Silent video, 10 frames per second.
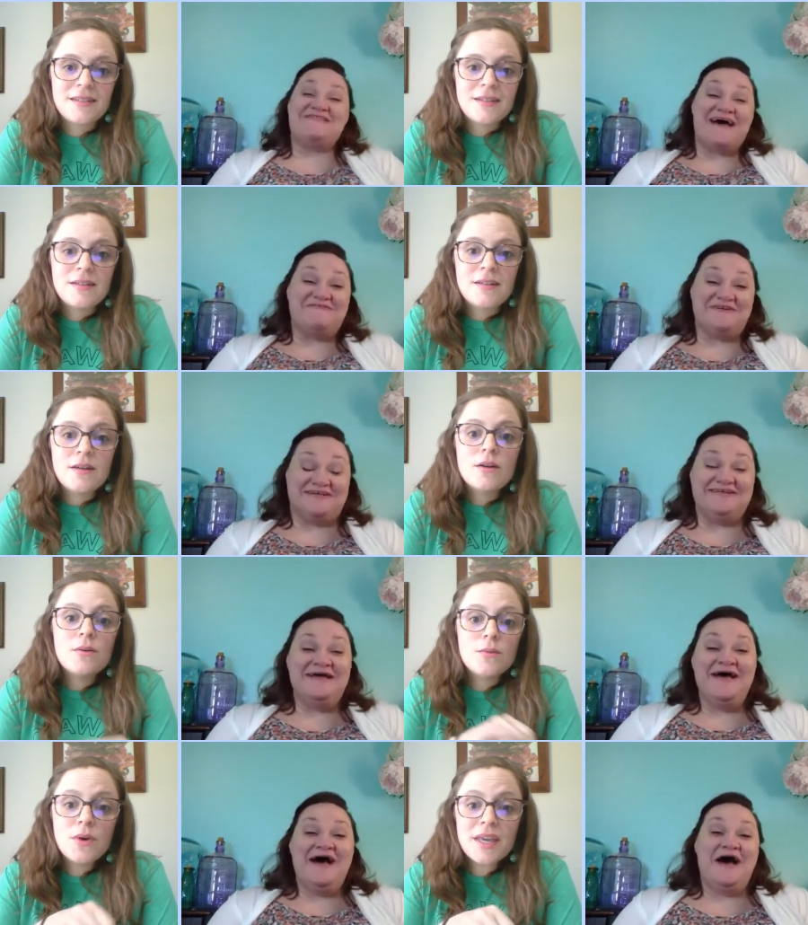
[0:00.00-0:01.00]
Speaker 1: that one.
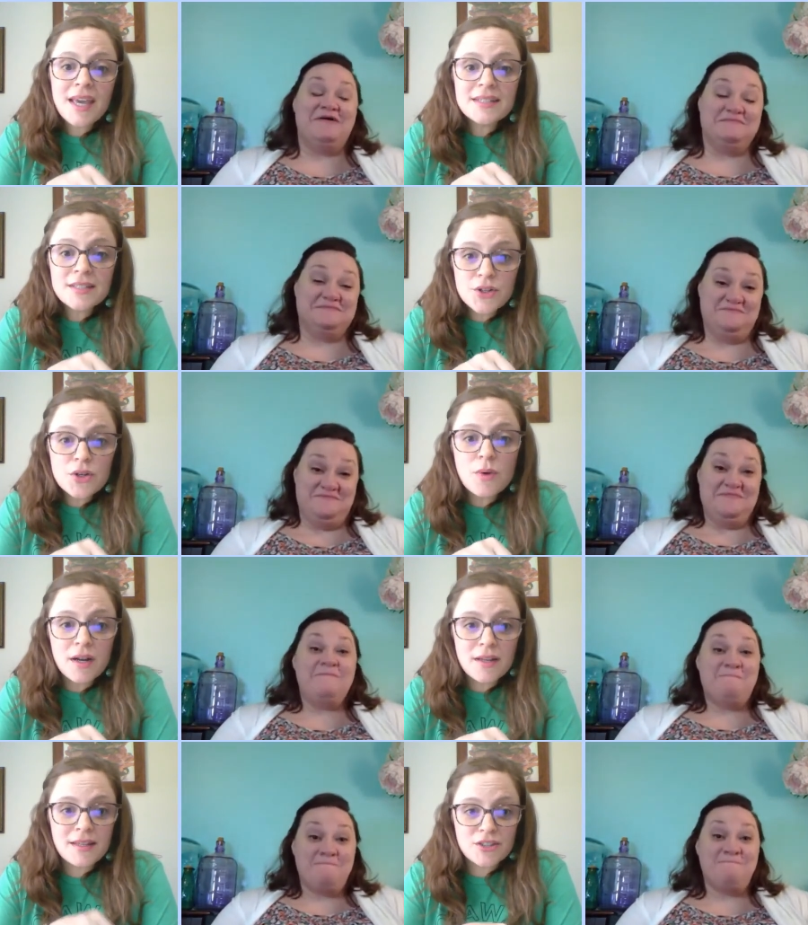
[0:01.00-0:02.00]
Well, he um, has a new
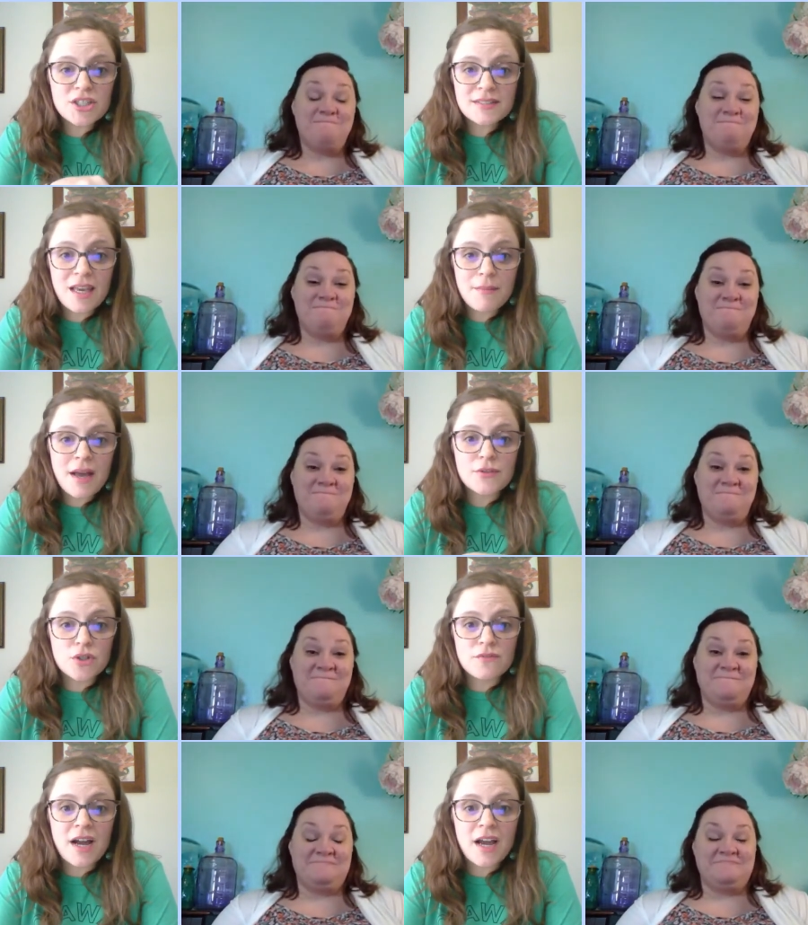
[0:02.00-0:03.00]
one that just came out,
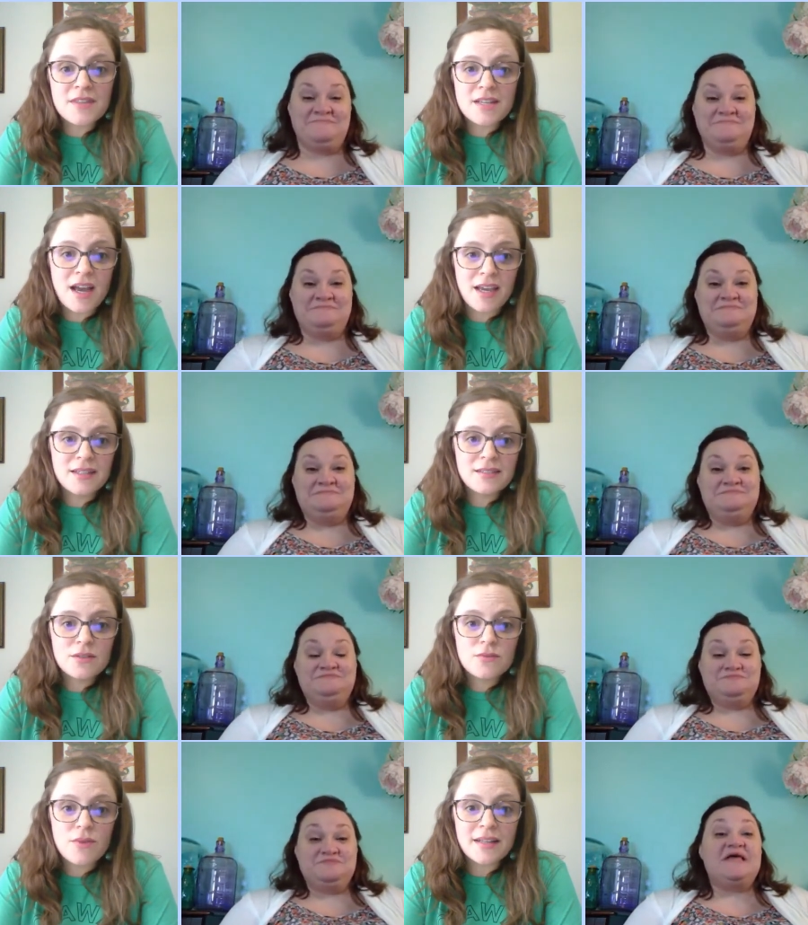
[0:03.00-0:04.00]
Survive the
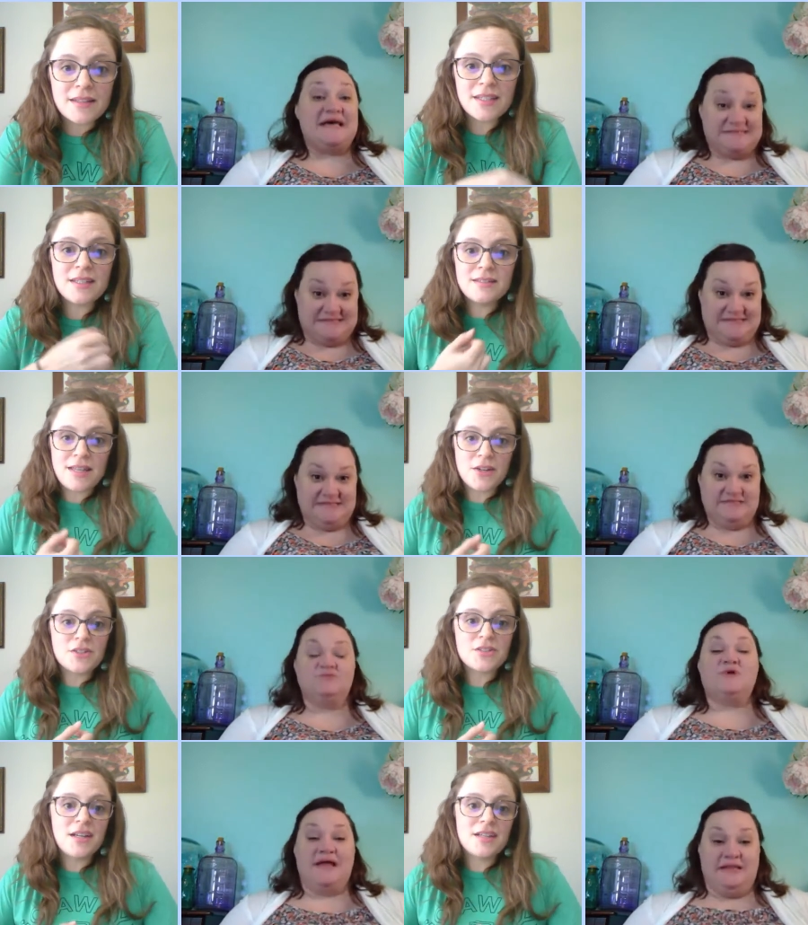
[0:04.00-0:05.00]
Night. Riley yes.
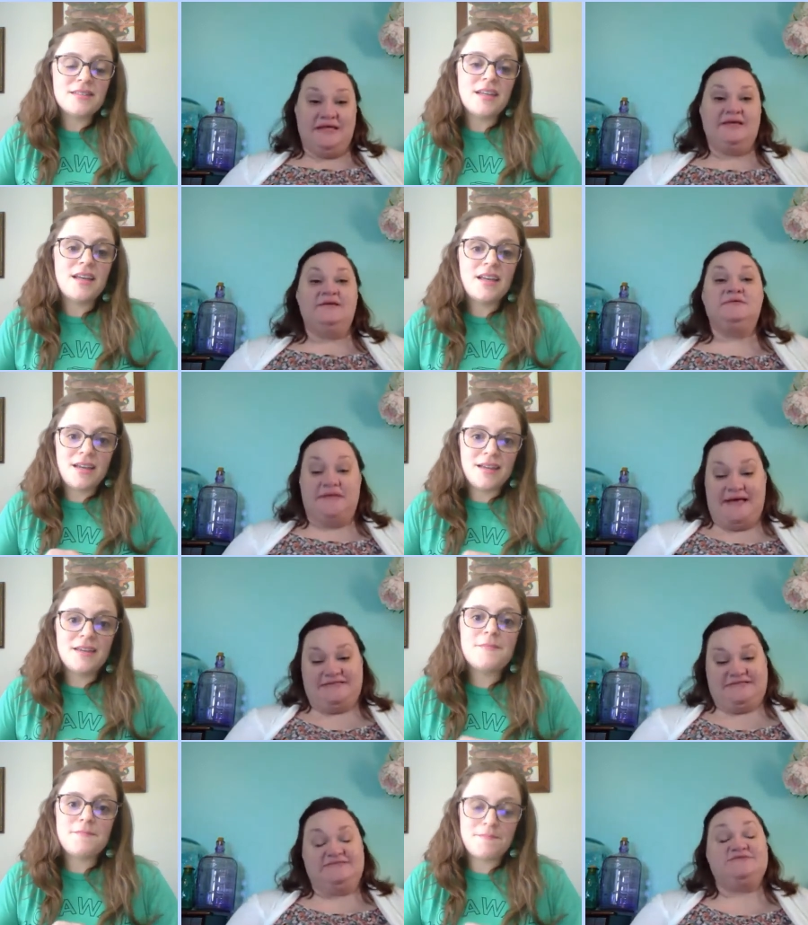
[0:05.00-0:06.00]
Sager Riley, does.
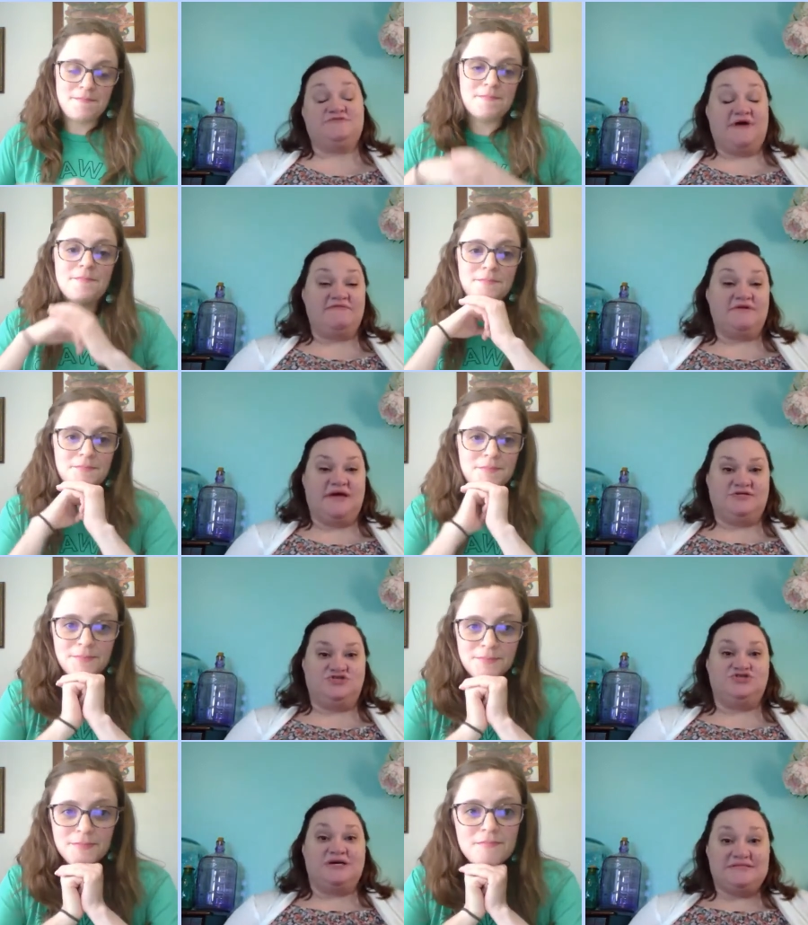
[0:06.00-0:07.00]
Yes,
Speaker 2: Survive mm-hmm. the Night
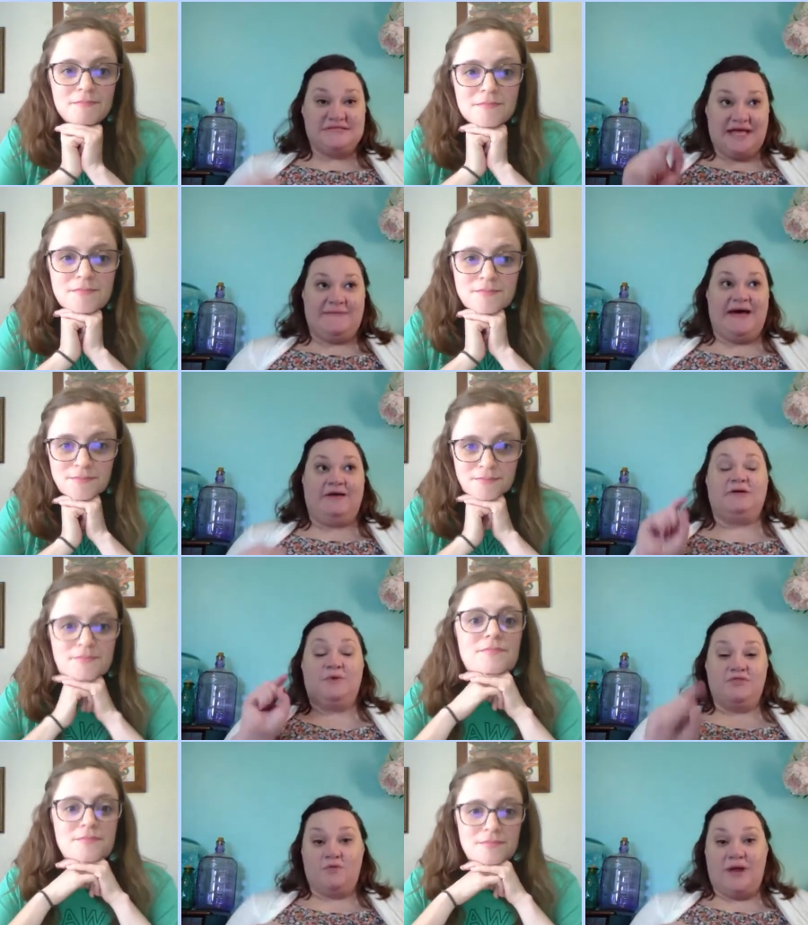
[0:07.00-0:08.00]
just came out. I'm
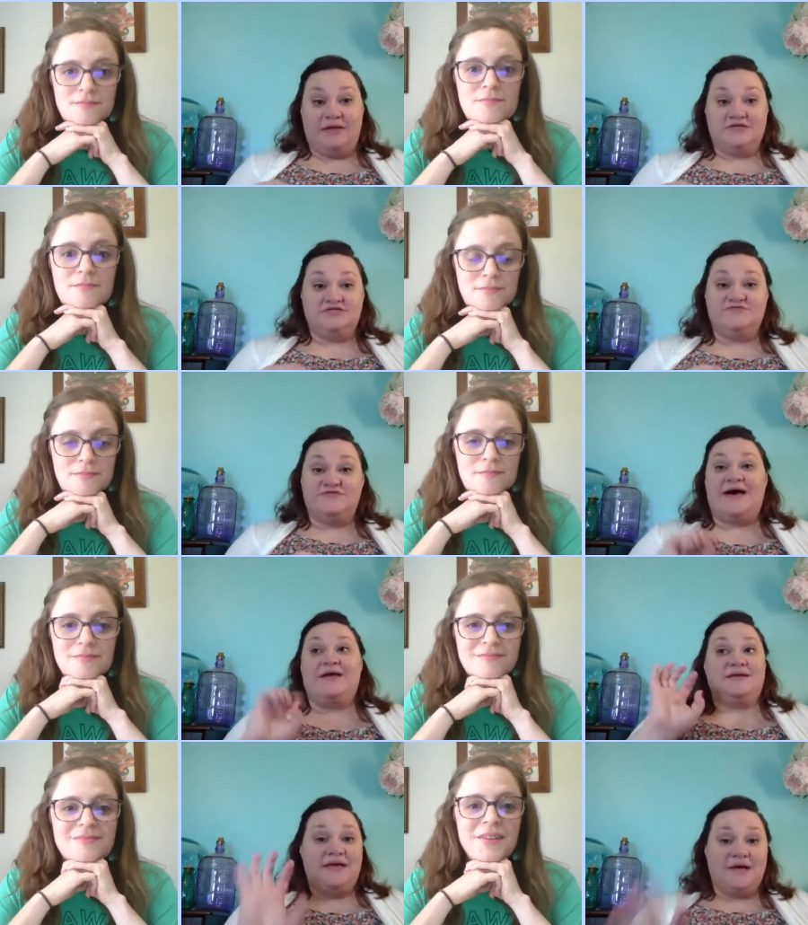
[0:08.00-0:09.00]
on the wait list for
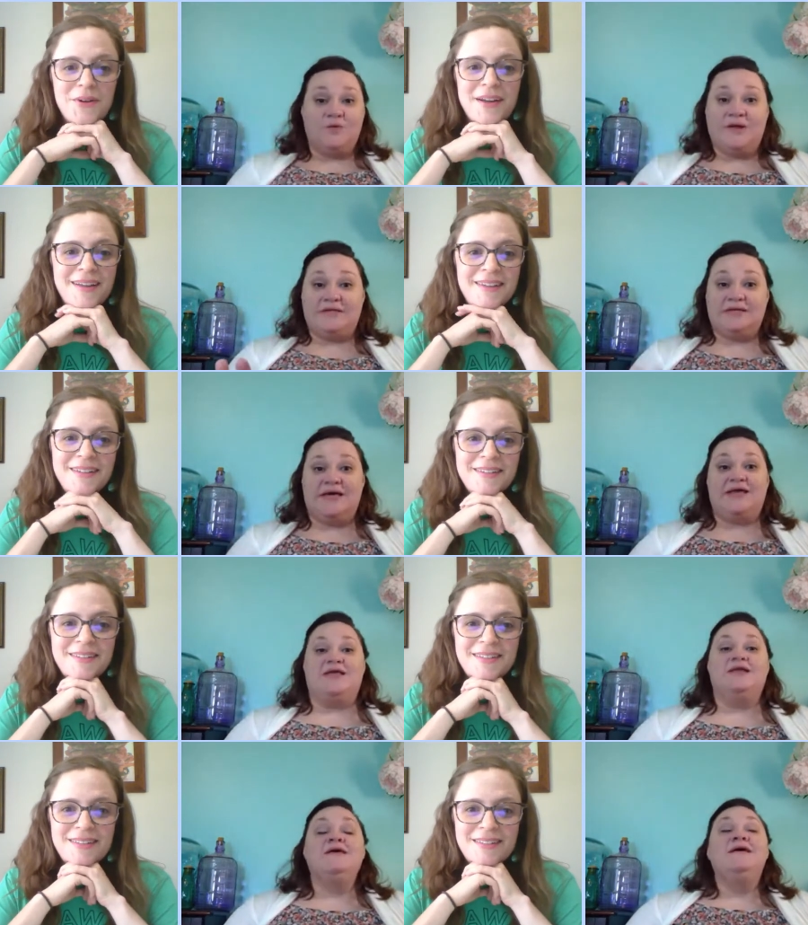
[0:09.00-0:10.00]
that. Can't okay. wait to get
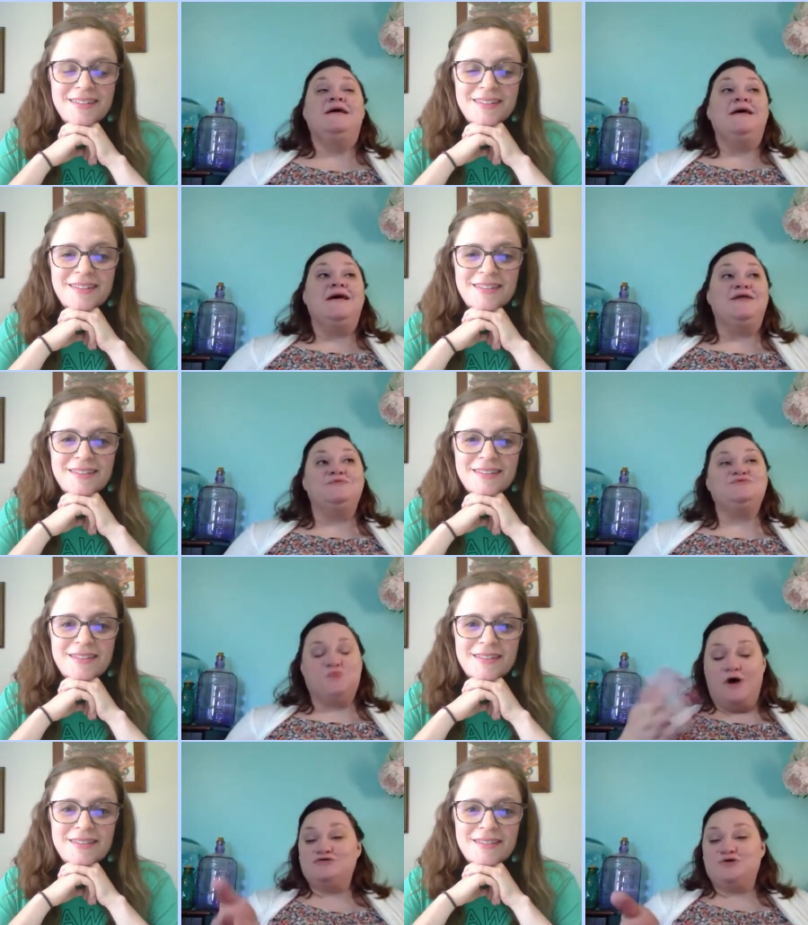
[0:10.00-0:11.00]
it. And it was
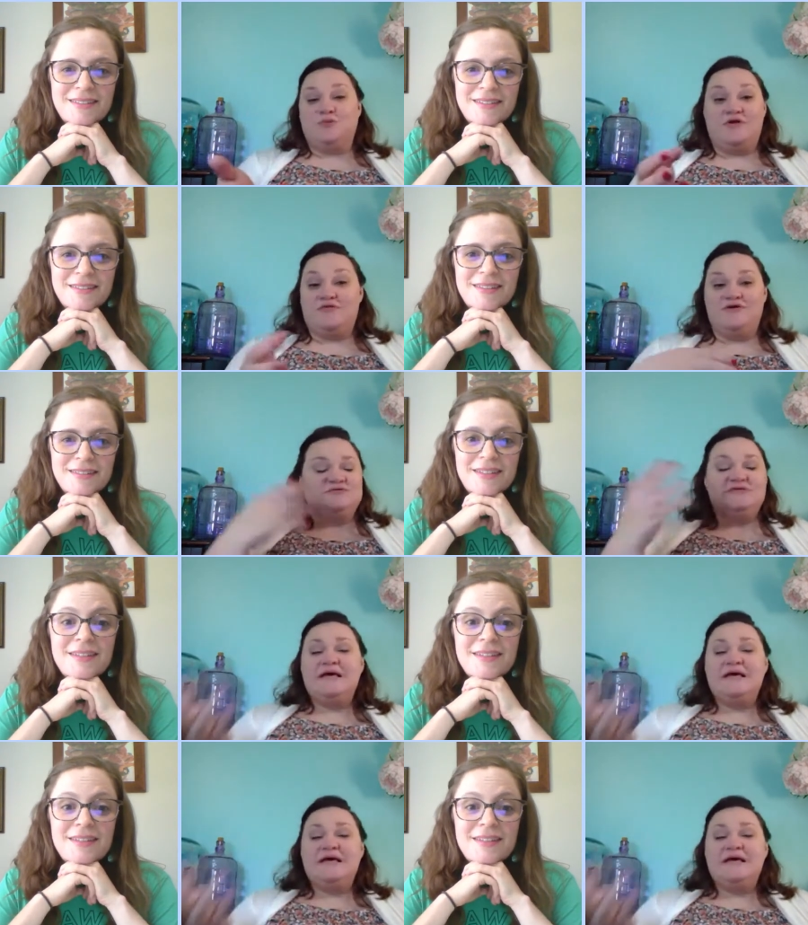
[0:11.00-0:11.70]
also one of those.